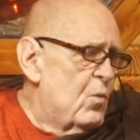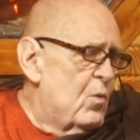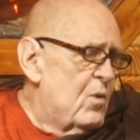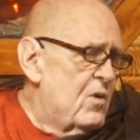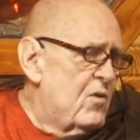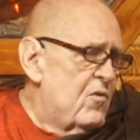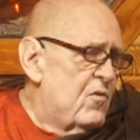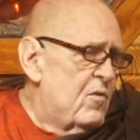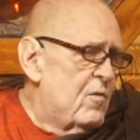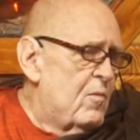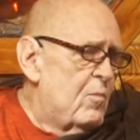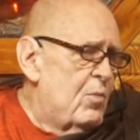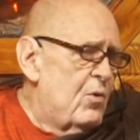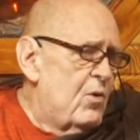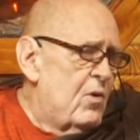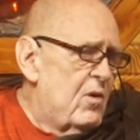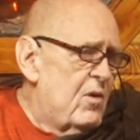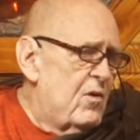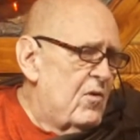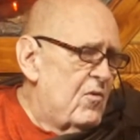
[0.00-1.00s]
was the
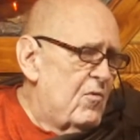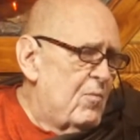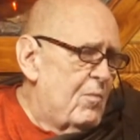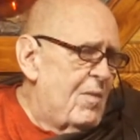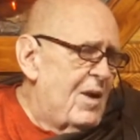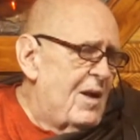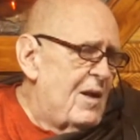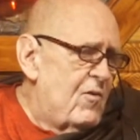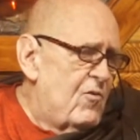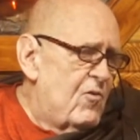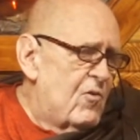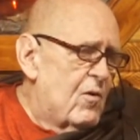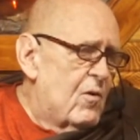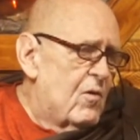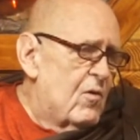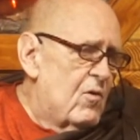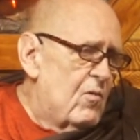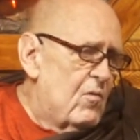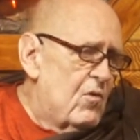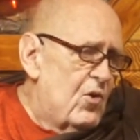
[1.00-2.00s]
Buddha's
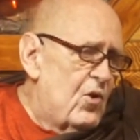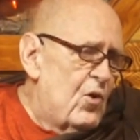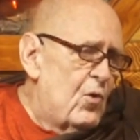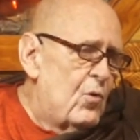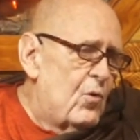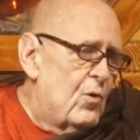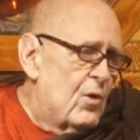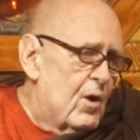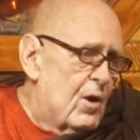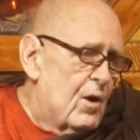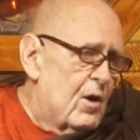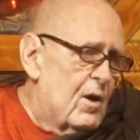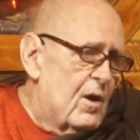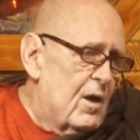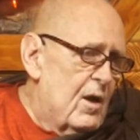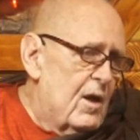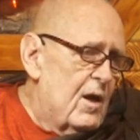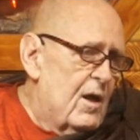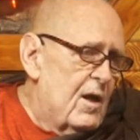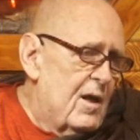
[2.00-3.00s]
major donor.
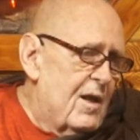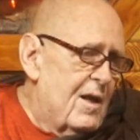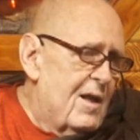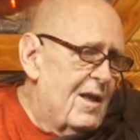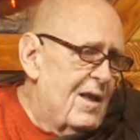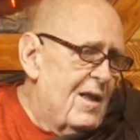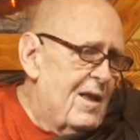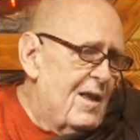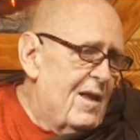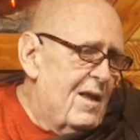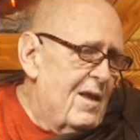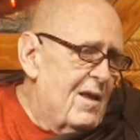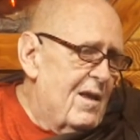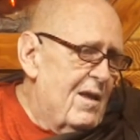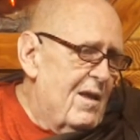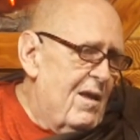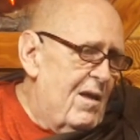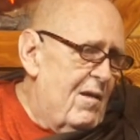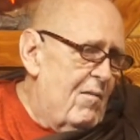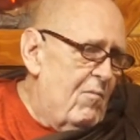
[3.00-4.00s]

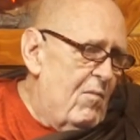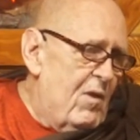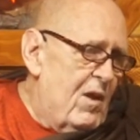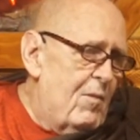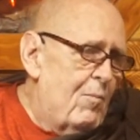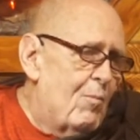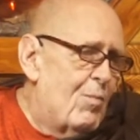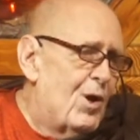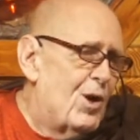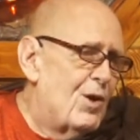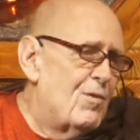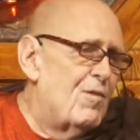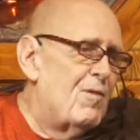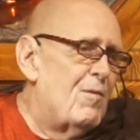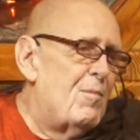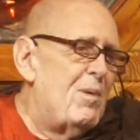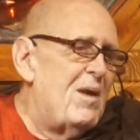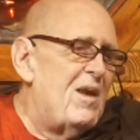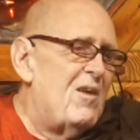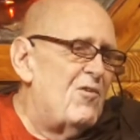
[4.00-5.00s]
He, he bought
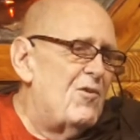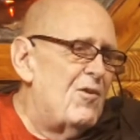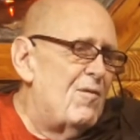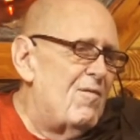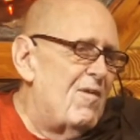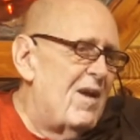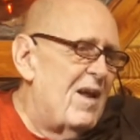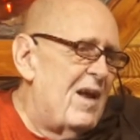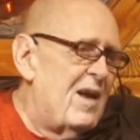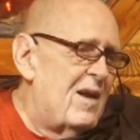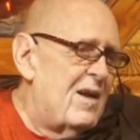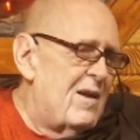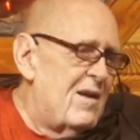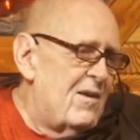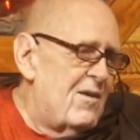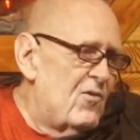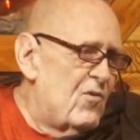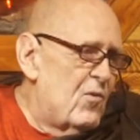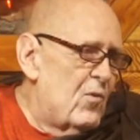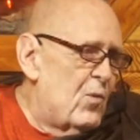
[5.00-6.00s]
the piece of land
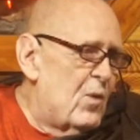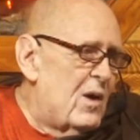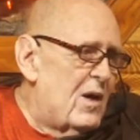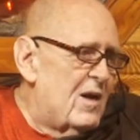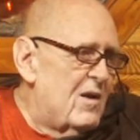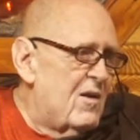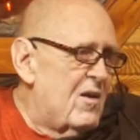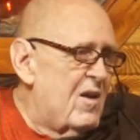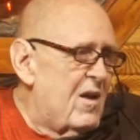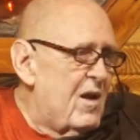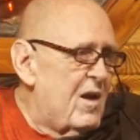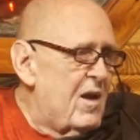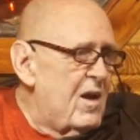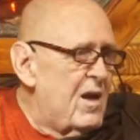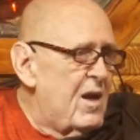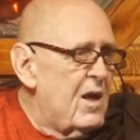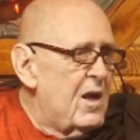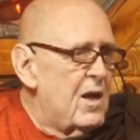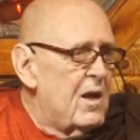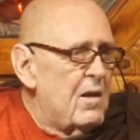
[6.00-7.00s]
at
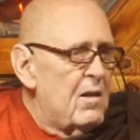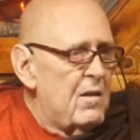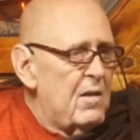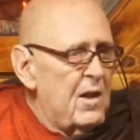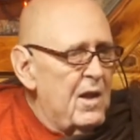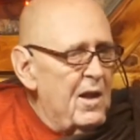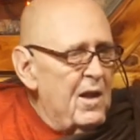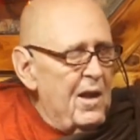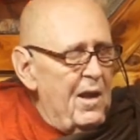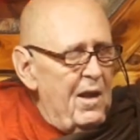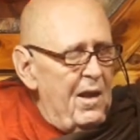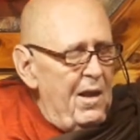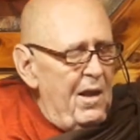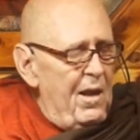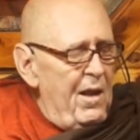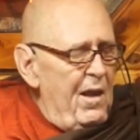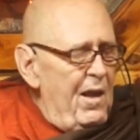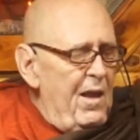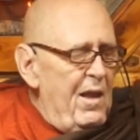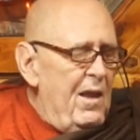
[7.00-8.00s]
Savatthi, and
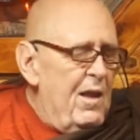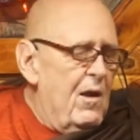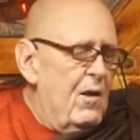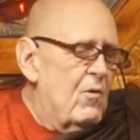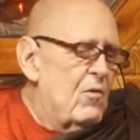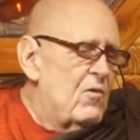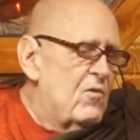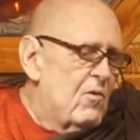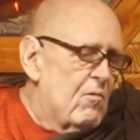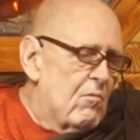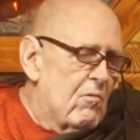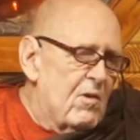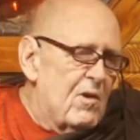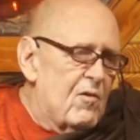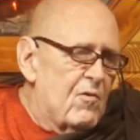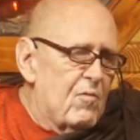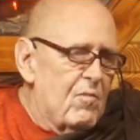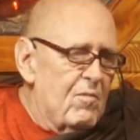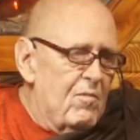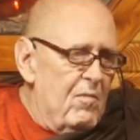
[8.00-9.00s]
he was a
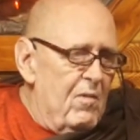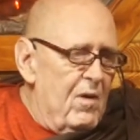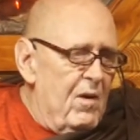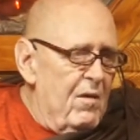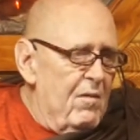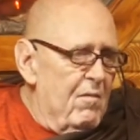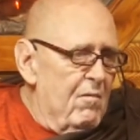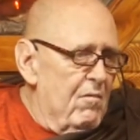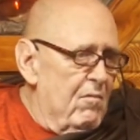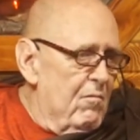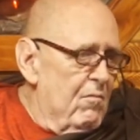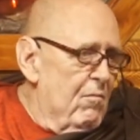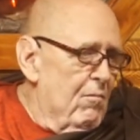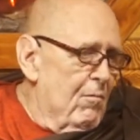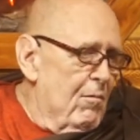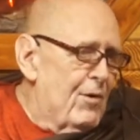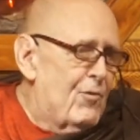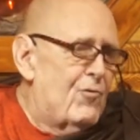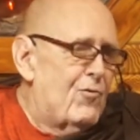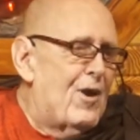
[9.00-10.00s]
rich, uh,
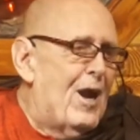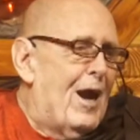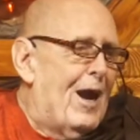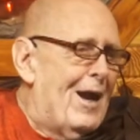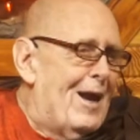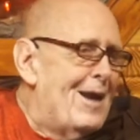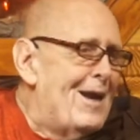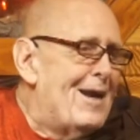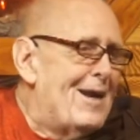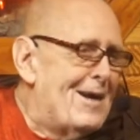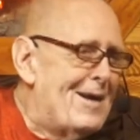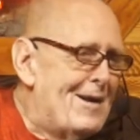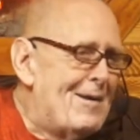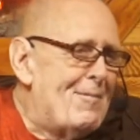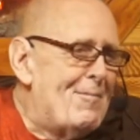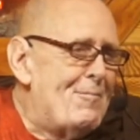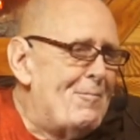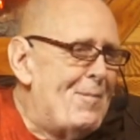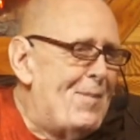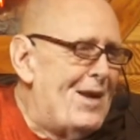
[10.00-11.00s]
rich guy,
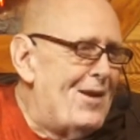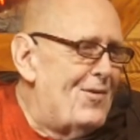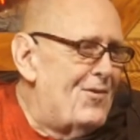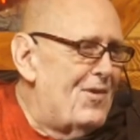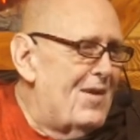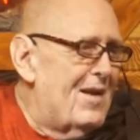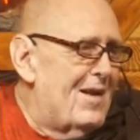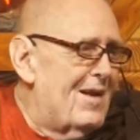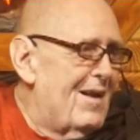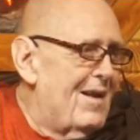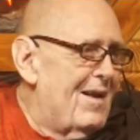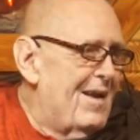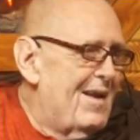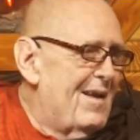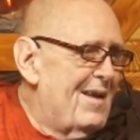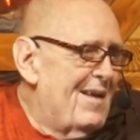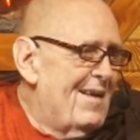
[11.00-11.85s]
basically